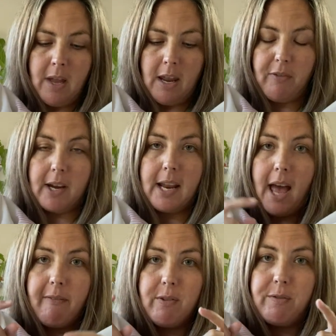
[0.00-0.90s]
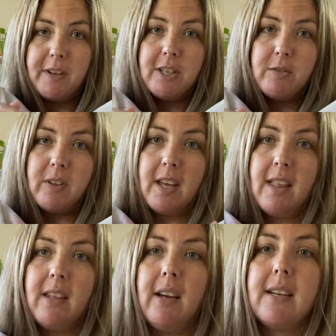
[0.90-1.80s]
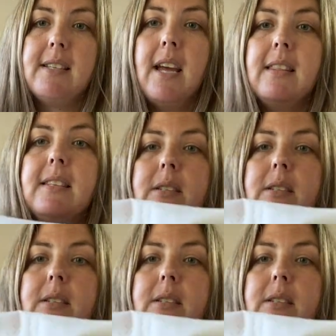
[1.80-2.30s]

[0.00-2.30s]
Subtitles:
And if I can have it finished for then I can take this